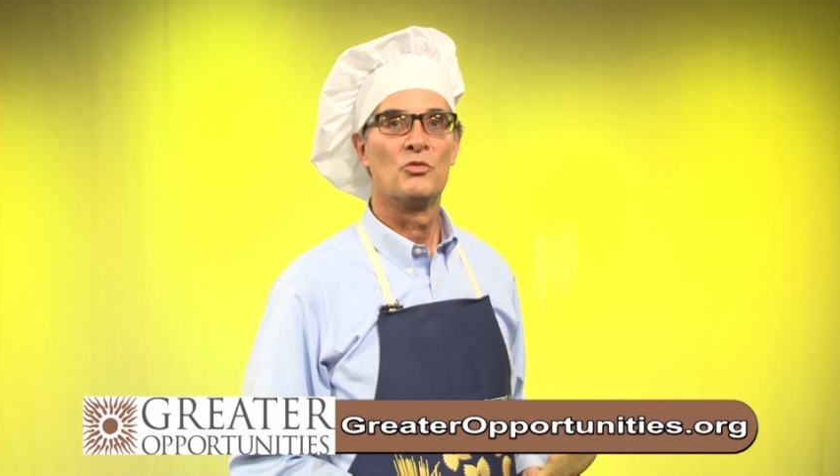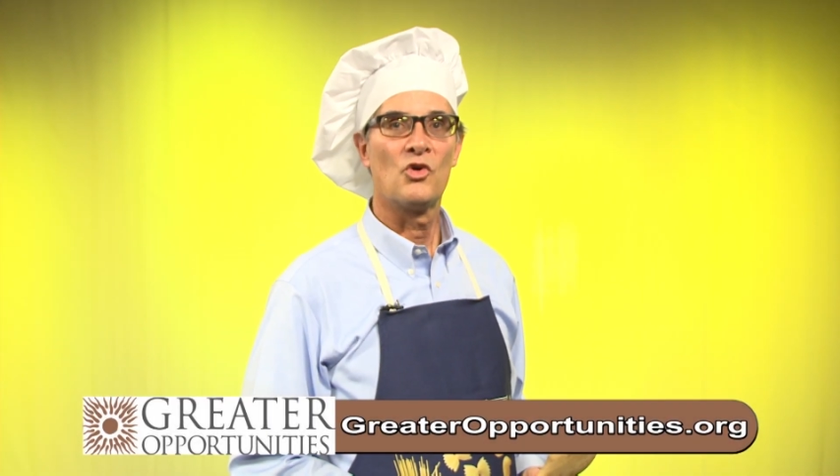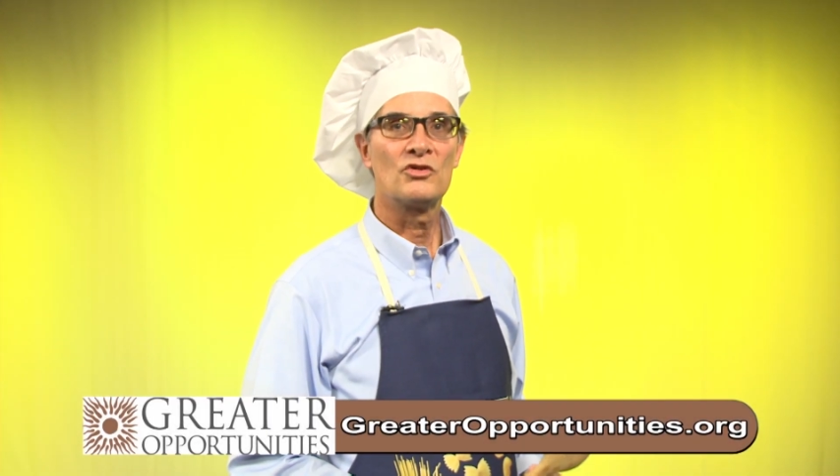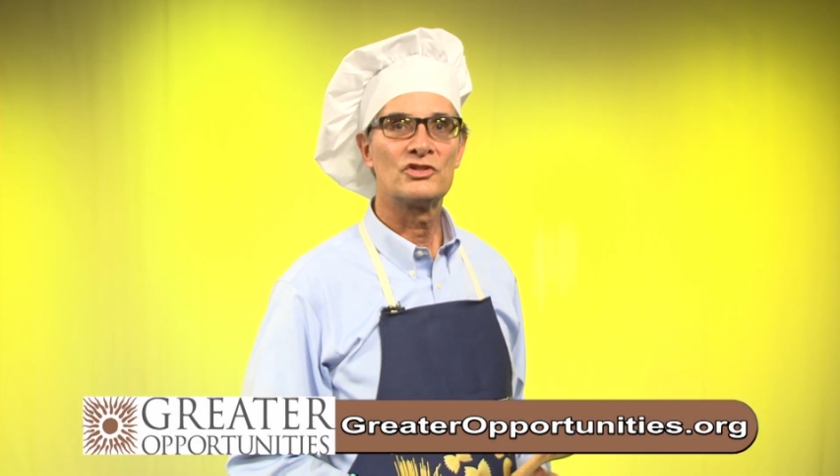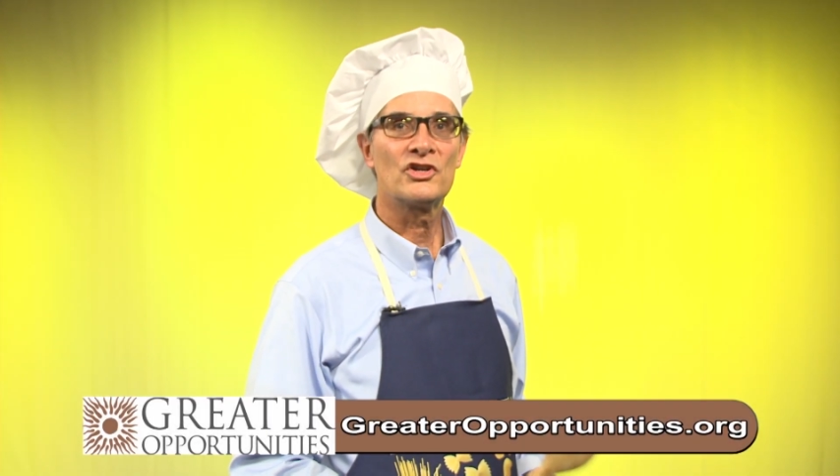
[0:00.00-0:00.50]

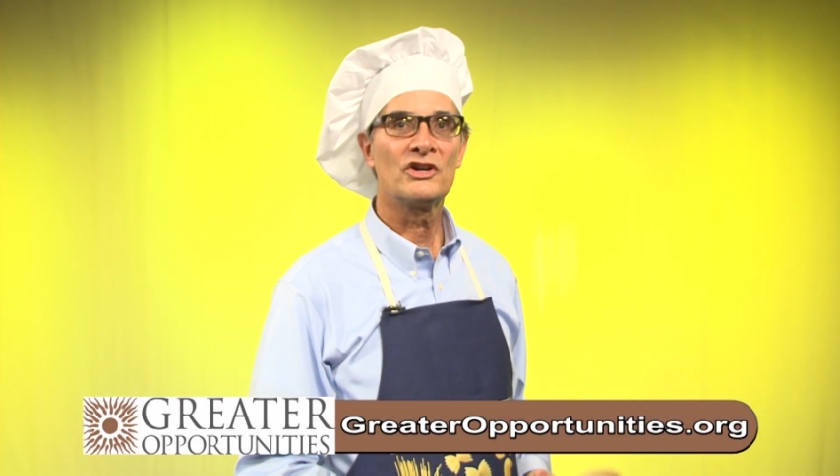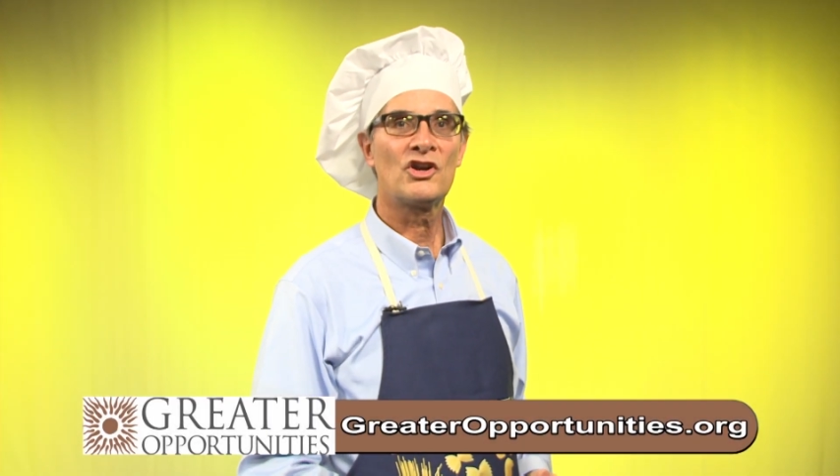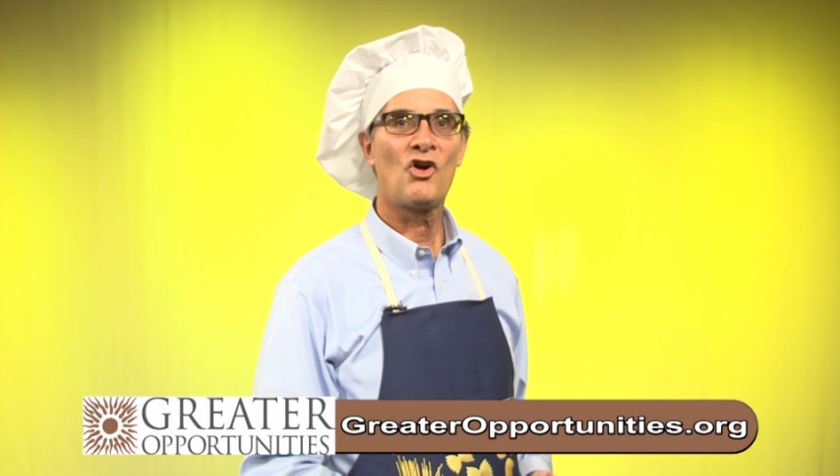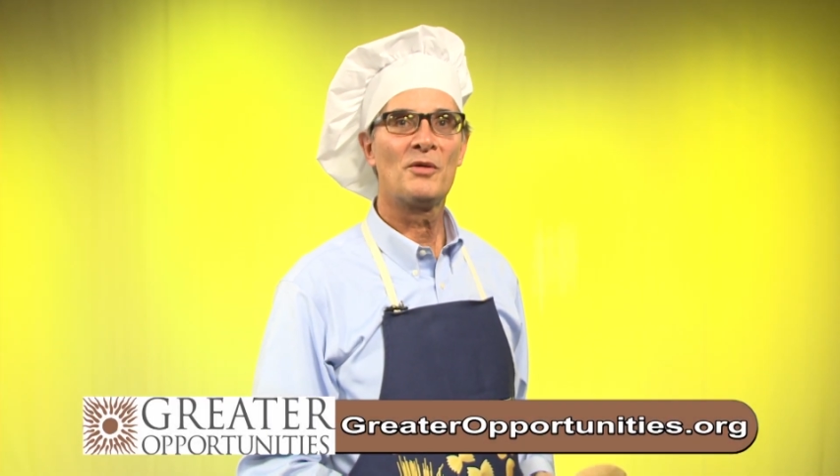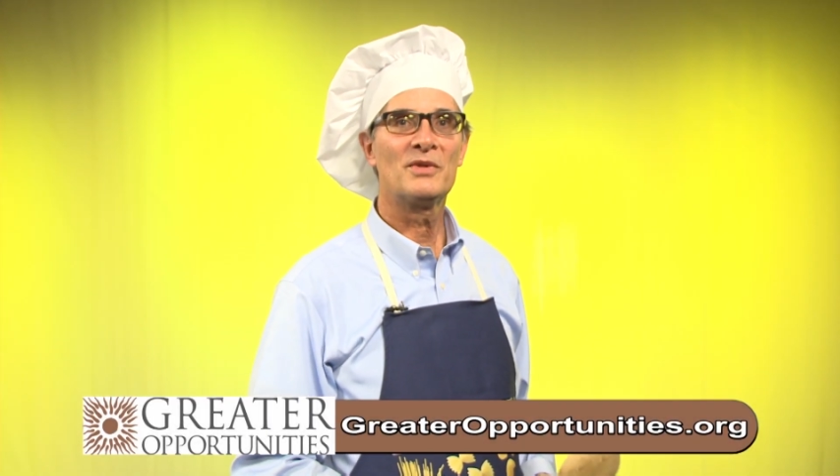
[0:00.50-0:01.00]

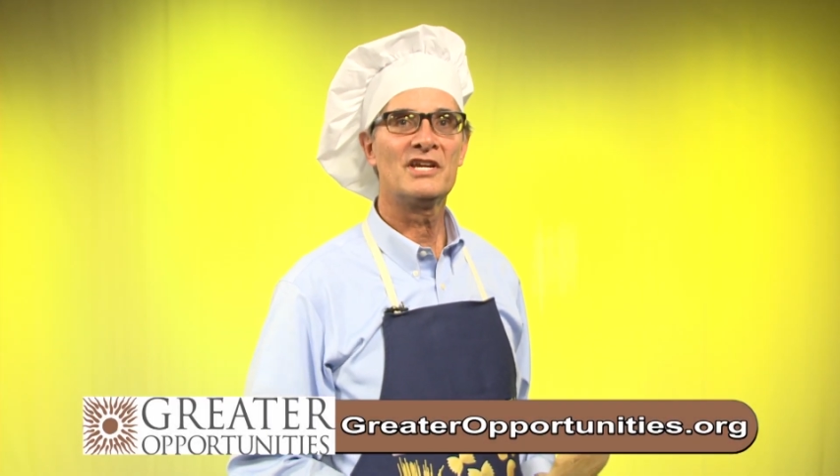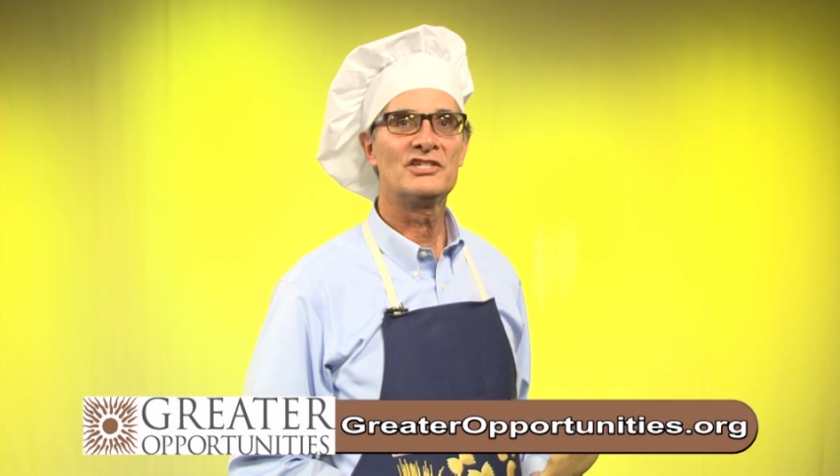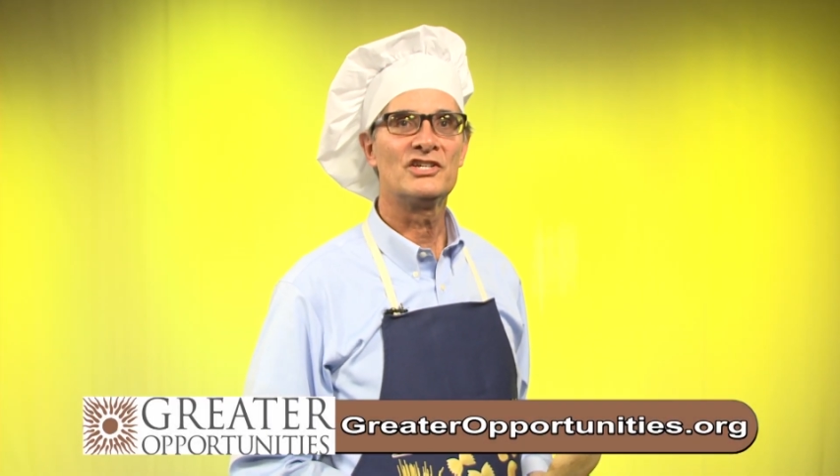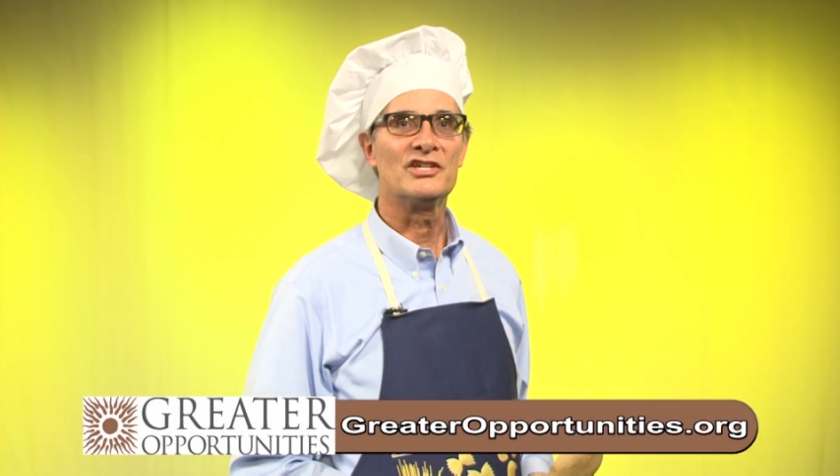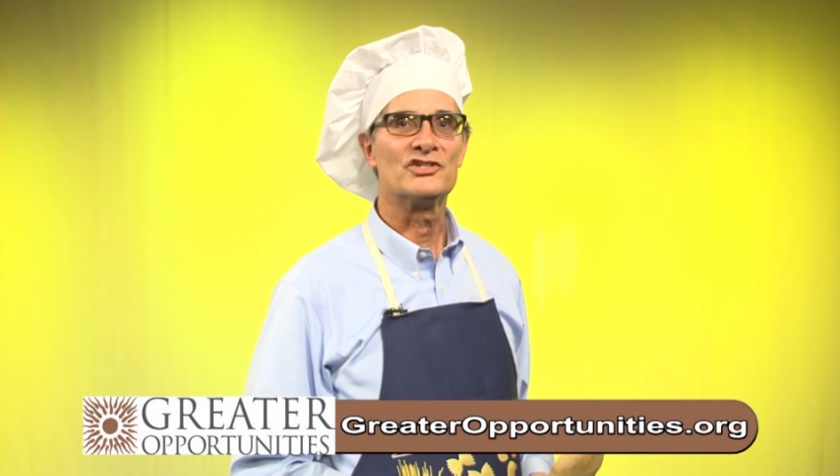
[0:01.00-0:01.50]
Buongiorno
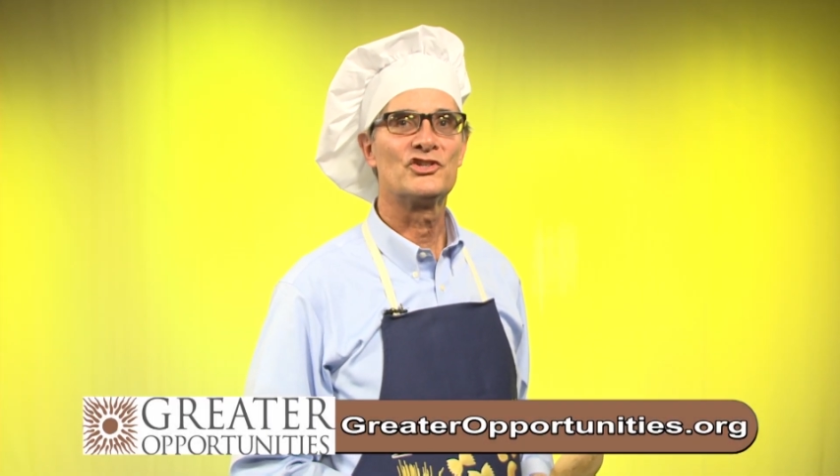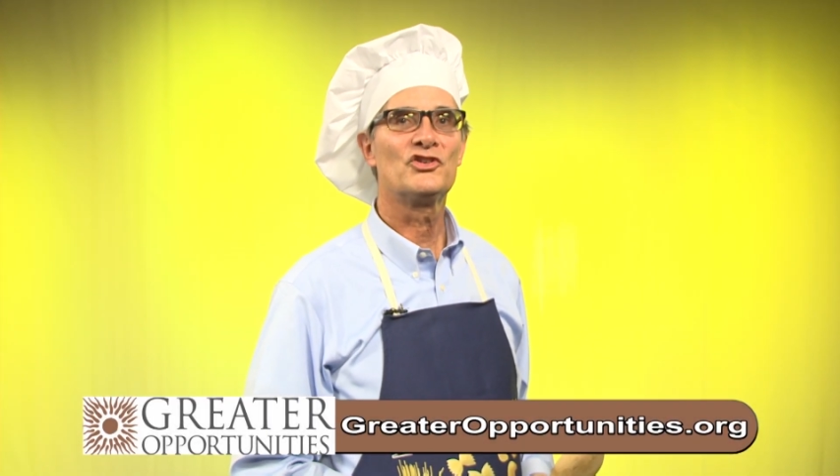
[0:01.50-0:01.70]
amicis.